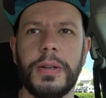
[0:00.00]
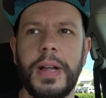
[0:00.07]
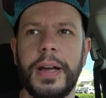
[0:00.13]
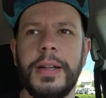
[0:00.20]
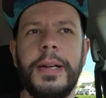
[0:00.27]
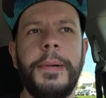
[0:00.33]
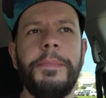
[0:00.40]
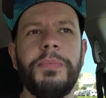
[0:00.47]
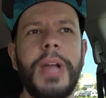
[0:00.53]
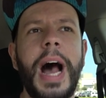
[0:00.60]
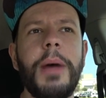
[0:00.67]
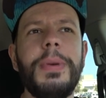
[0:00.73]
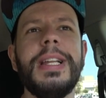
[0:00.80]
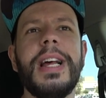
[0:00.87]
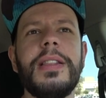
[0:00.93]
Like,
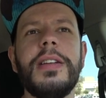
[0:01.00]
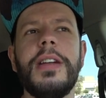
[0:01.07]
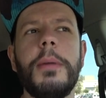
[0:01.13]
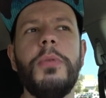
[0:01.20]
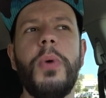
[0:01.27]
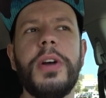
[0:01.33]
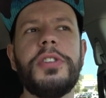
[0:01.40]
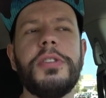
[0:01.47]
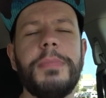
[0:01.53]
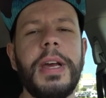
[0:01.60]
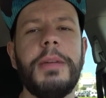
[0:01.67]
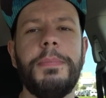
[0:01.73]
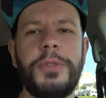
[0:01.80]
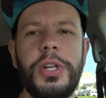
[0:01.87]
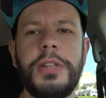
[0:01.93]
I would get the double Western
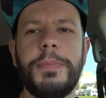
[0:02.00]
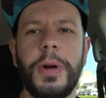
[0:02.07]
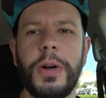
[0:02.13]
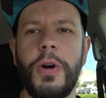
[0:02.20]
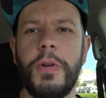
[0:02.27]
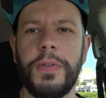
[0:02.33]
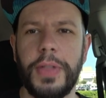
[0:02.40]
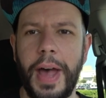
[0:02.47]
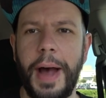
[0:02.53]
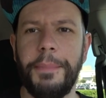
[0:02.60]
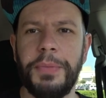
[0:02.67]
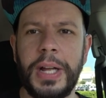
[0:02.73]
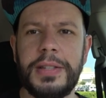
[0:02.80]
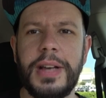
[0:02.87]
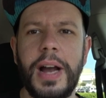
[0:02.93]
bacon cheeseburger over that.
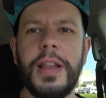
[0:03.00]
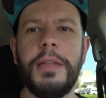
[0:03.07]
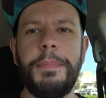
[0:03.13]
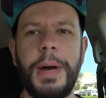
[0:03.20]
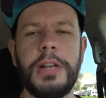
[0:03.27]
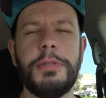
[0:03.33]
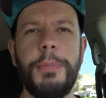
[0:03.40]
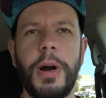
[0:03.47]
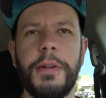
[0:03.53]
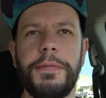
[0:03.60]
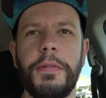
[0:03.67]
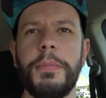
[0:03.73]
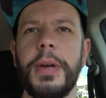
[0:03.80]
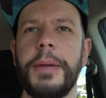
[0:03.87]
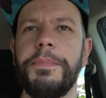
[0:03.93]
That's kind of the benchmark
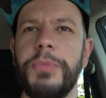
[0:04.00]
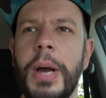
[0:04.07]
for me.